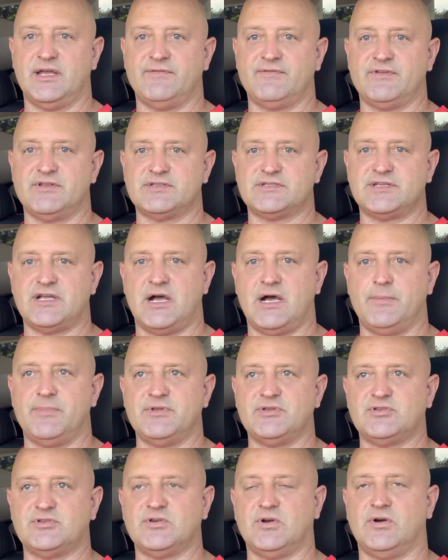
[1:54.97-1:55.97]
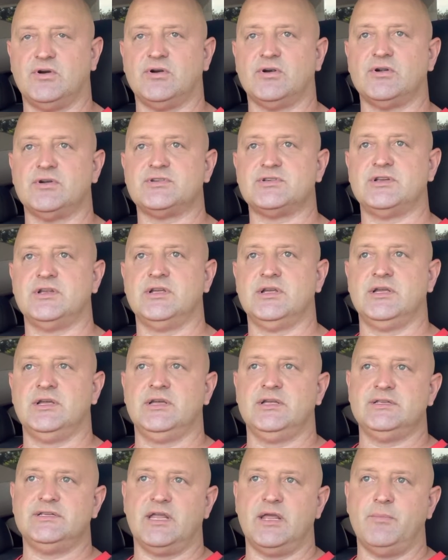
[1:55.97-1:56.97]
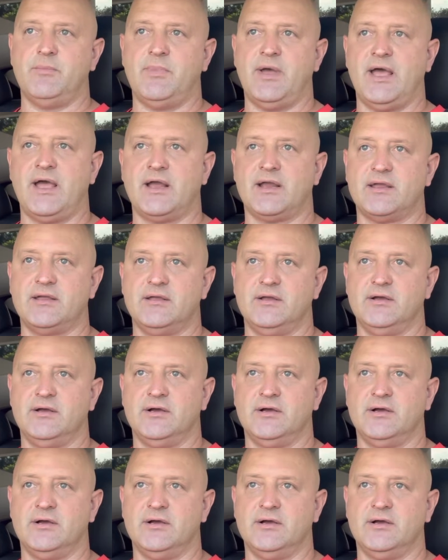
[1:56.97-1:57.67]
I have to stop and charge to get back